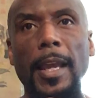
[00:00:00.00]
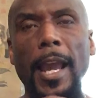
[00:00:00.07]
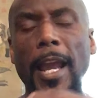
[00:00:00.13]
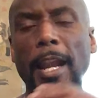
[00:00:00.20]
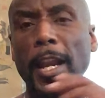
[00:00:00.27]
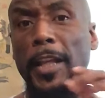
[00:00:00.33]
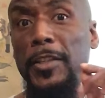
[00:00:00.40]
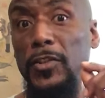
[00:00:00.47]

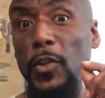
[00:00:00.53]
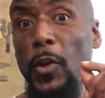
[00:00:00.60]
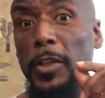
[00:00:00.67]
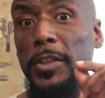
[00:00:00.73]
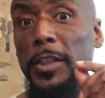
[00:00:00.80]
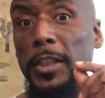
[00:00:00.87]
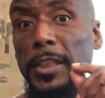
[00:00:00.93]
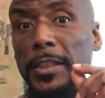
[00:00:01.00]
And it's
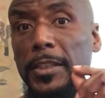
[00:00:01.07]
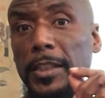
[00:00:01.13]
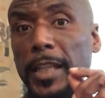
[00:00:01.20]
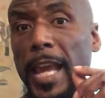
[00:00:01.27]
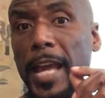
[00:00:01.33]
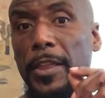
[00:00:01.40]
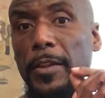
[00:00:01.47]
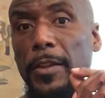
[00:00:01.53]
hard to, to
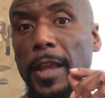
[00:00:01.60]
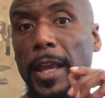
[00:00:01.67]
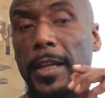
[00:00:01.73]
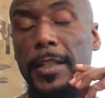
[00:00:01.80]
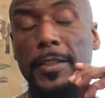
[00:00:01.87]
gather that.